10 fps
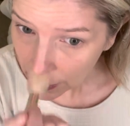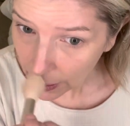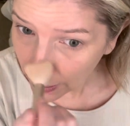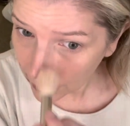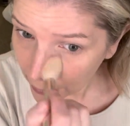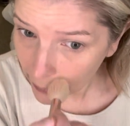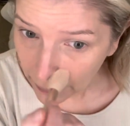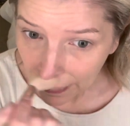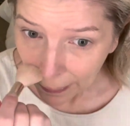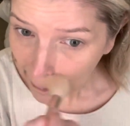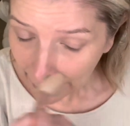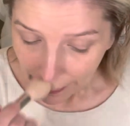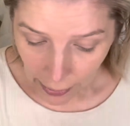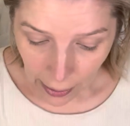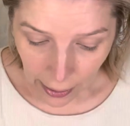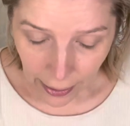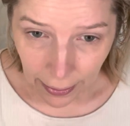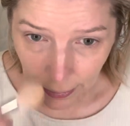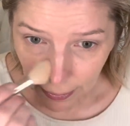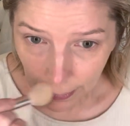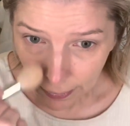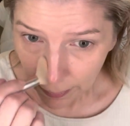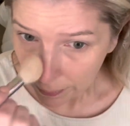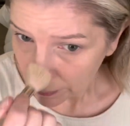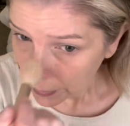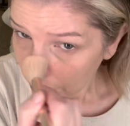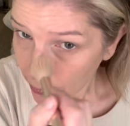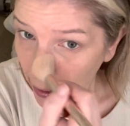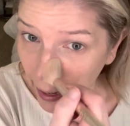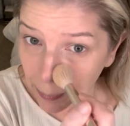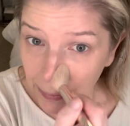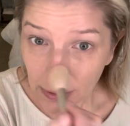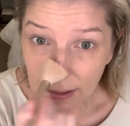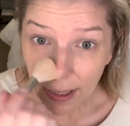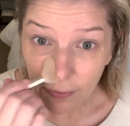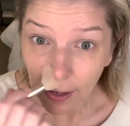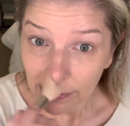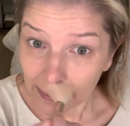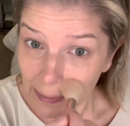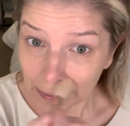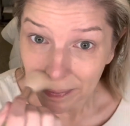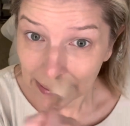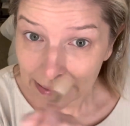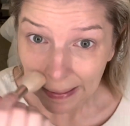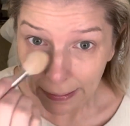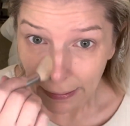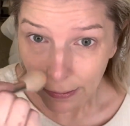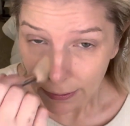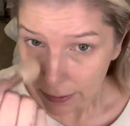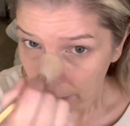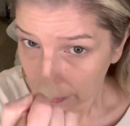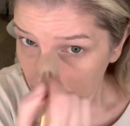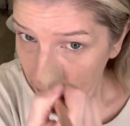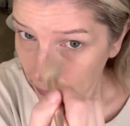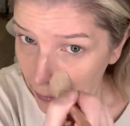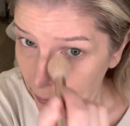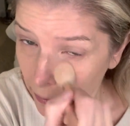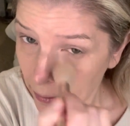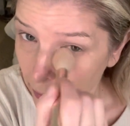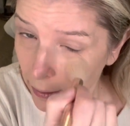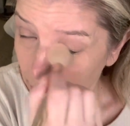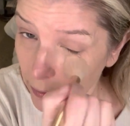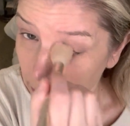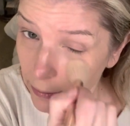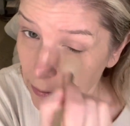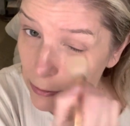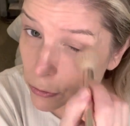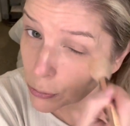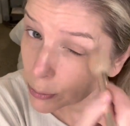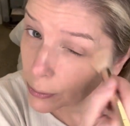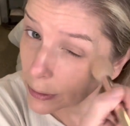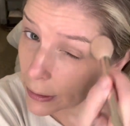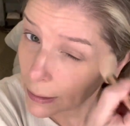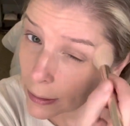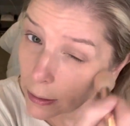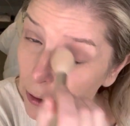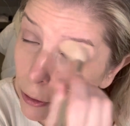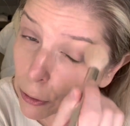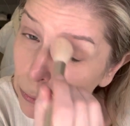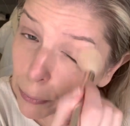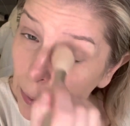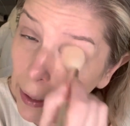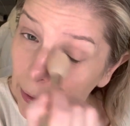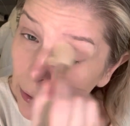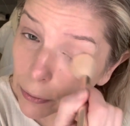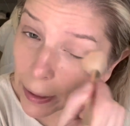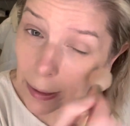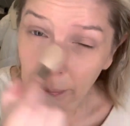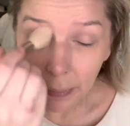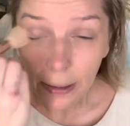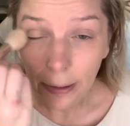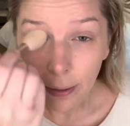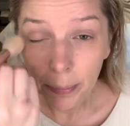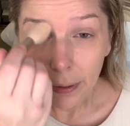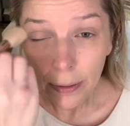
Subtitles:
and I am the happiest I've ever been with my skin. So it is truly a great, great makeup.